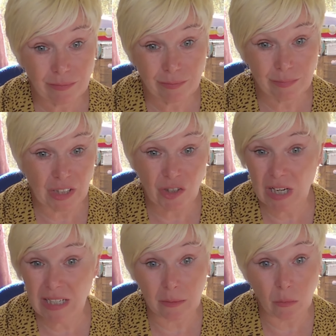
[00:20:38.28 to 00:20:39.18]
which
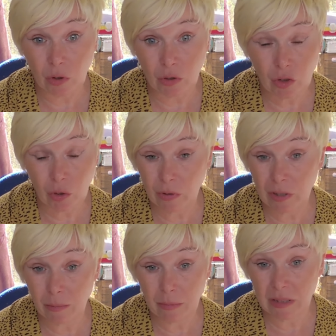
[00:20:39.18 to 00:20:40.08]
isn't worth showing
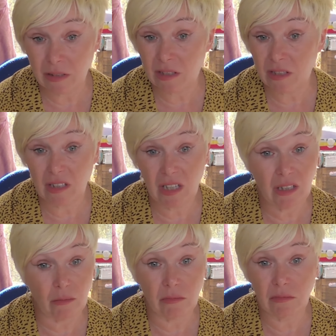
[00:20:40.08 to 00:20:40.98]
you because
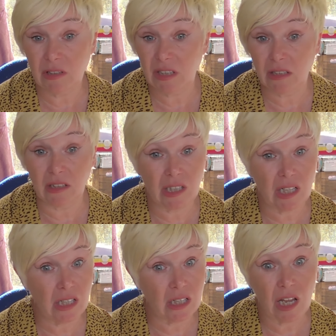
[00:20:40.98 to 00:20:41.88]
it didn't
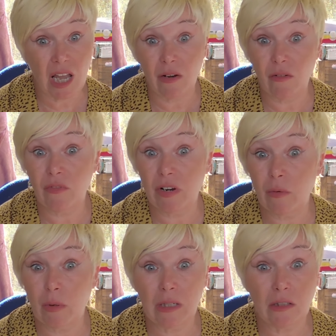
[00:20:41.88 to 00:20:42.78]
take out very
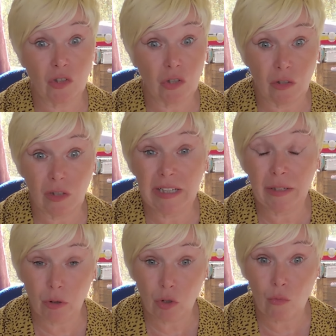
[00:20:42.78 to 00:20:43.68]
well at all.
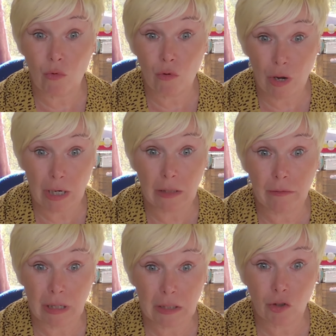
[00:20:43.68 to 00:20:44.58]
It was really,
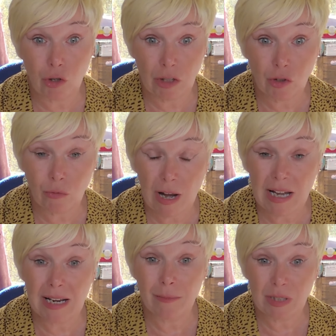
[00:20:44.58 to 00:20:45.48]
really torrential rain.
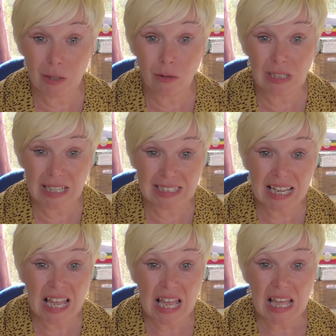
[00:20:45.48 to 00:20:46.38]
I am so glad
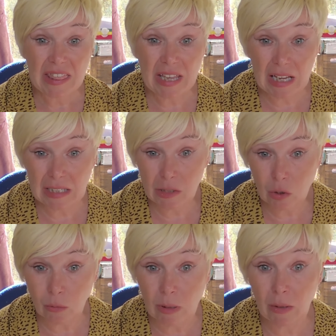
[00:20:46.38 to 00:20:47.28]
that I
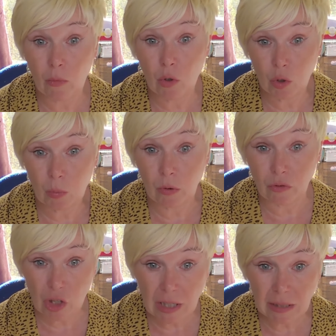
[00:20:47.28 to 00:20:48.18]
took my waterproof
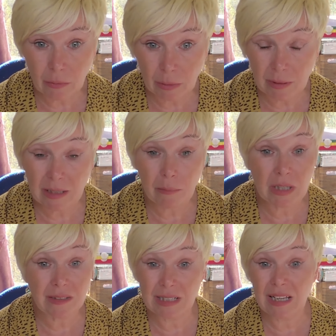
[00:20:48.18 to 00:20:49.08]
jacket with me
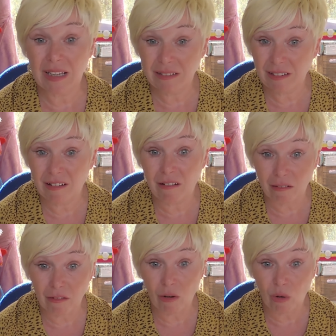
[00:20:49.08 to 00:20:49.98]
because I had it
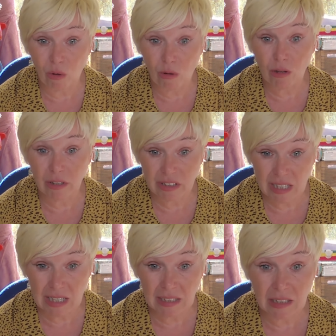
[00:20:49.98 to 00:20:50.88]
on all
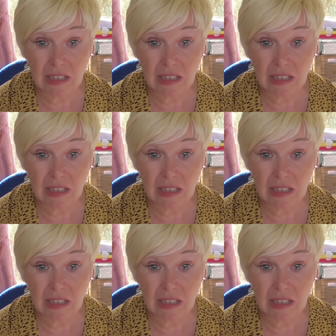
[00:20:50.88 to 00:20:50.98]
day.